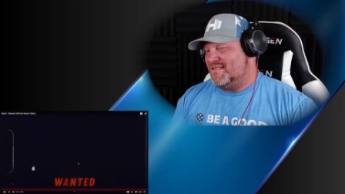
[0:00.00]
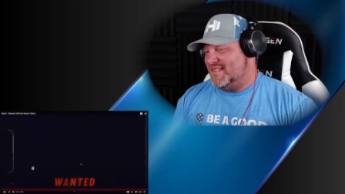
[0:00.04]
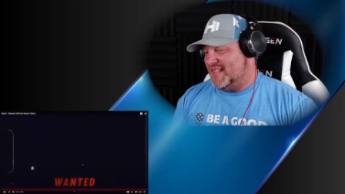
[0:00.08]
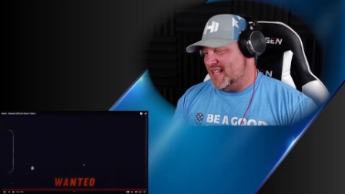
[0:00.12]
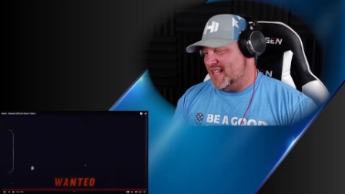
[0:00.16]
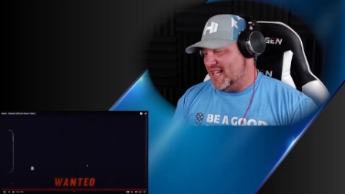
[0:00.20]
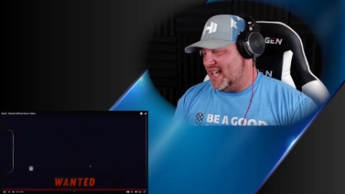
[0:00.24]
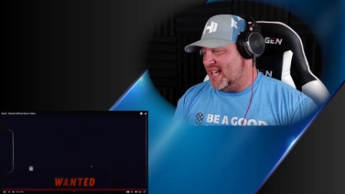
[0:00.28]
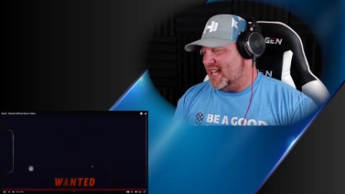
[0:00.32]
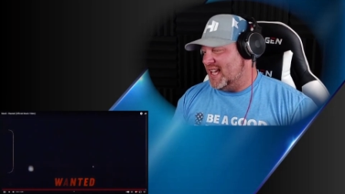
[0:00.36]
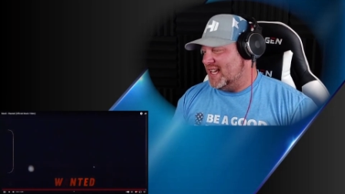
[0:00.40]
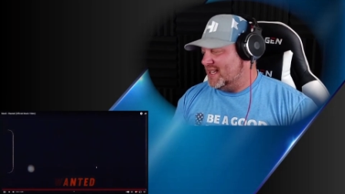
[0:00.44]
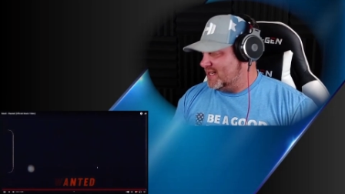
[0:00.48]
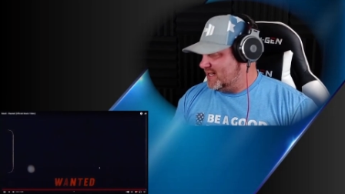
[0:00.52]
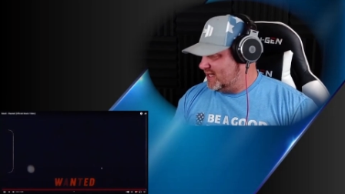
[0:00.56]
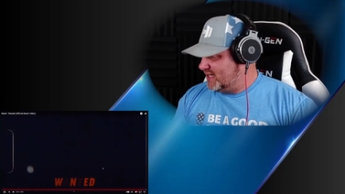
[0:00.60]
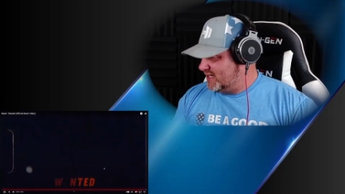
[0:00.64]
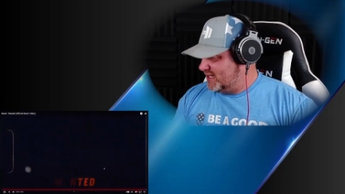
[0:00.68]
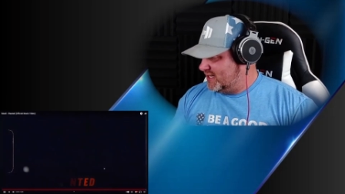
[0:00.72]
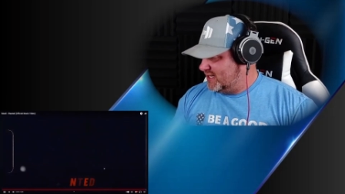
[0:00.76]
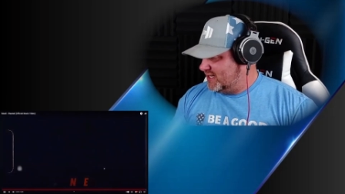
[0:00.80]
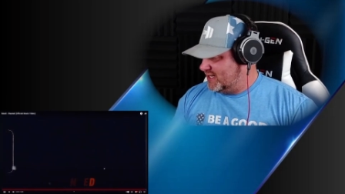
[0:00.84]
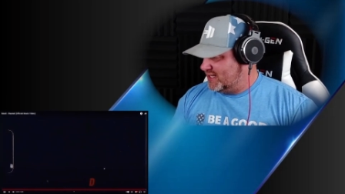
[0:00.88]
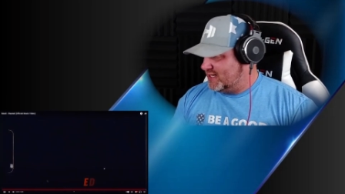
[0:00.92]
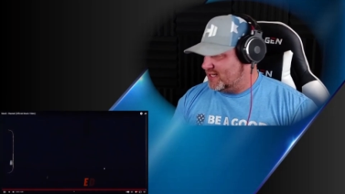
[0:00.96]
Yeah.
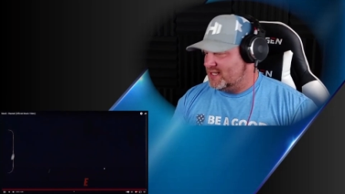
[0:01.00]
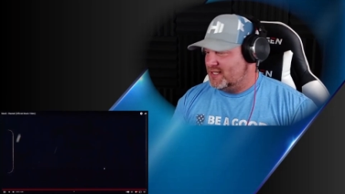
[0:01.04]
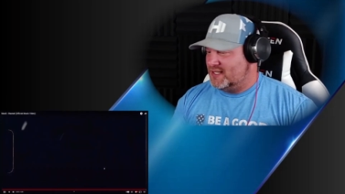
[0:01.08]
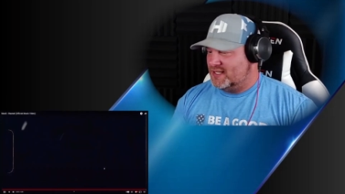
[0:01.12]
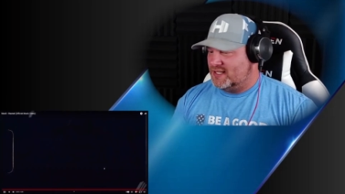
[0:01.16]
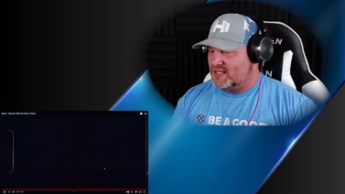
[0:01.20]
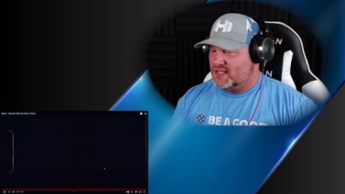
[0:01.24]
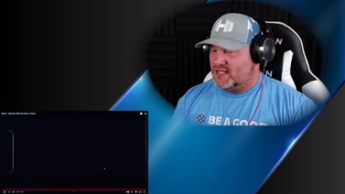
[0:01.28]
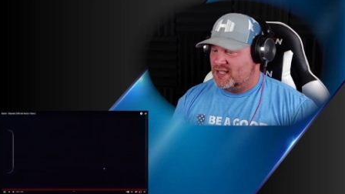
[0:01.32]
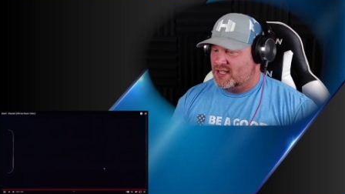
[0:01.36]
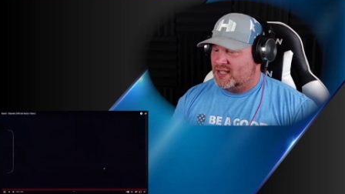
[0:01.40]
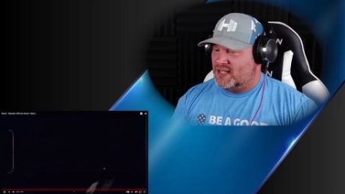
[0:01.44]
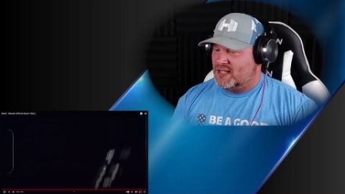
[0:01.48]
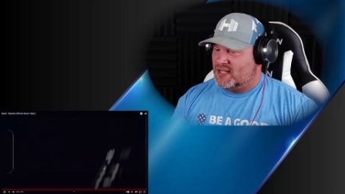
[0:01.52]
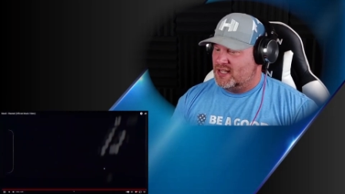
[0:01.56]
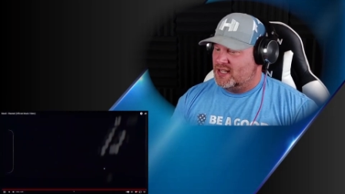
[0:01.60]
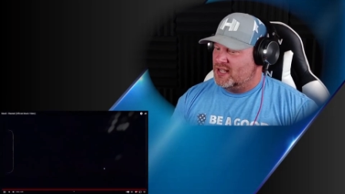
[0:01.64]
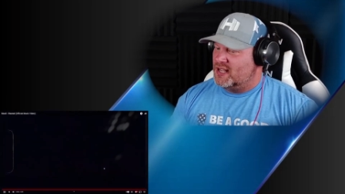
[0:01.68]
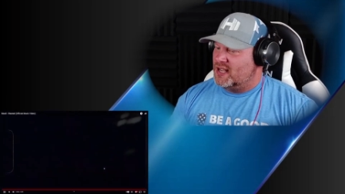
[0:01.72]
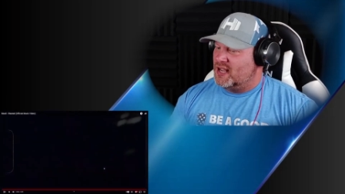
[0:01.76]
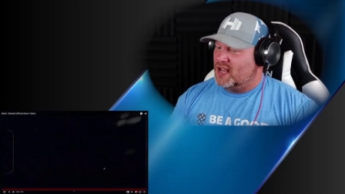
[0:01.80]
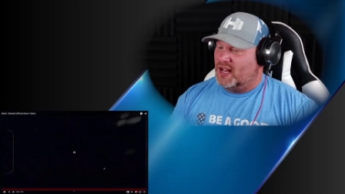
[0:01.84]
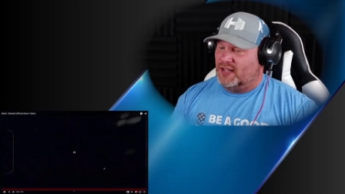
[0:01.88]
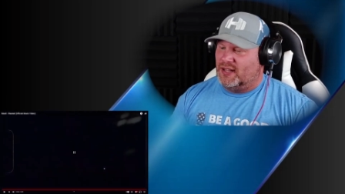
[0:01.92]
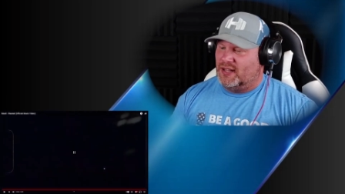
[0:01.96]

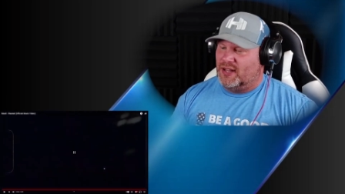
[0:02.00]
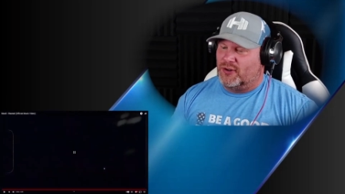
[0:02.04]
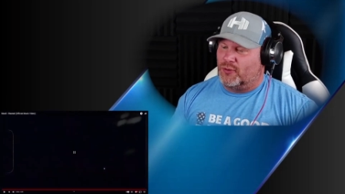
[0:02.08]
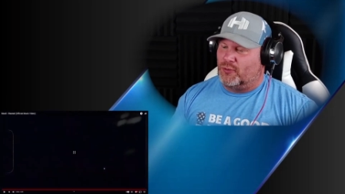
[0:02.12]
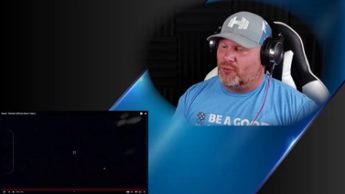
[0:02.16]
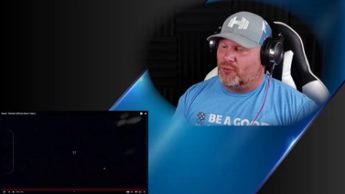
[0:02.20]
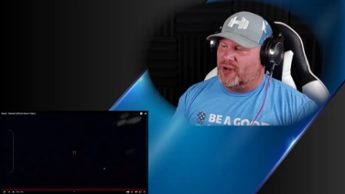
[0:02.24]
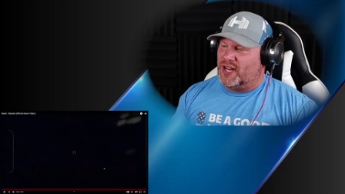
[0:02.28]
A little